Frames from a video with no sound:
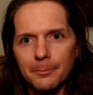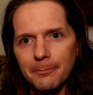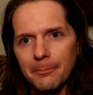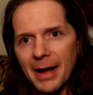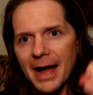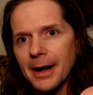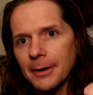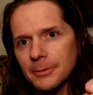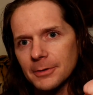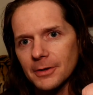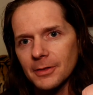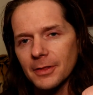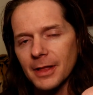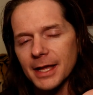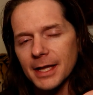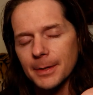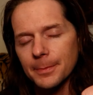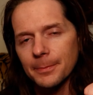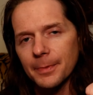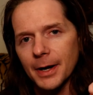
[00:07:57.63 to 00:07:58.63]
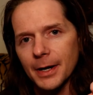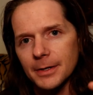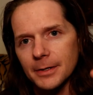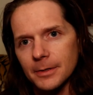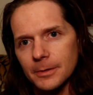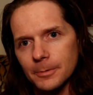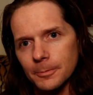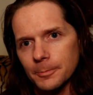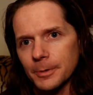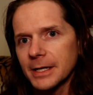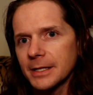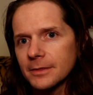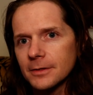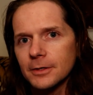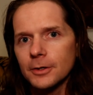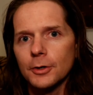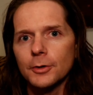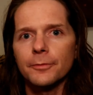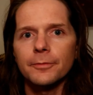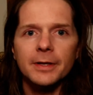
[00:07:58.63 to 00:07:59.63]
pound the like button, ring the
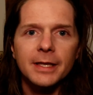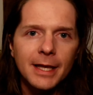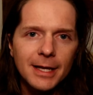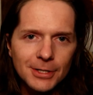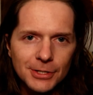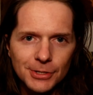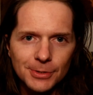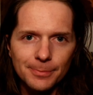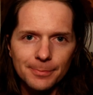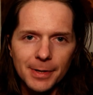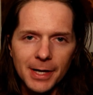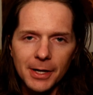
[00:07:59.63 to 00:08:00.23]
notification